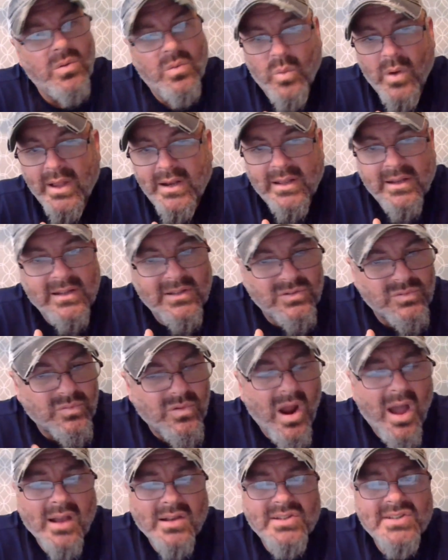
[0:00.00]
when it is
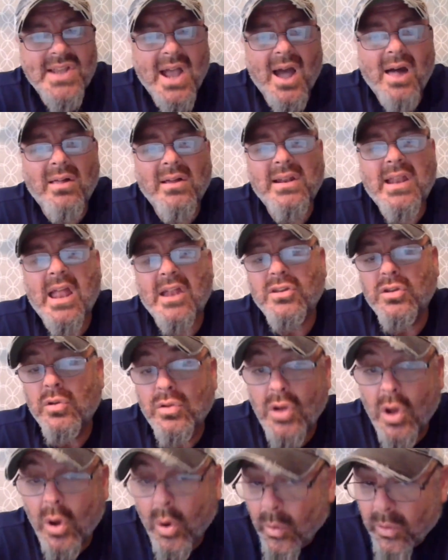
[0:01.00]
rock solid and you
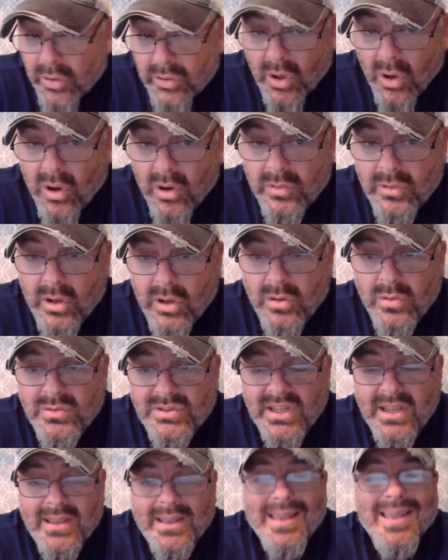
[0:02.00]
know the dog
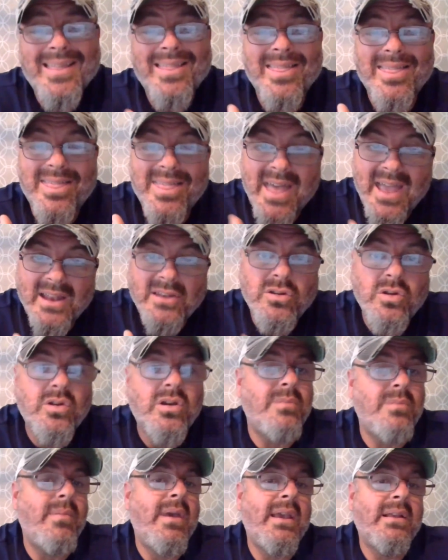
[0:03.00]
knows it, then you
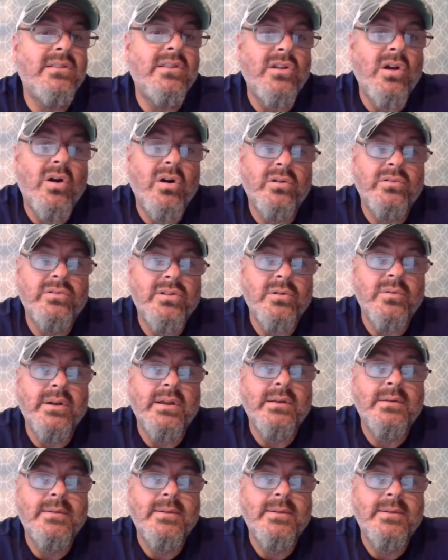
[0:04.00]
can make the dog do it.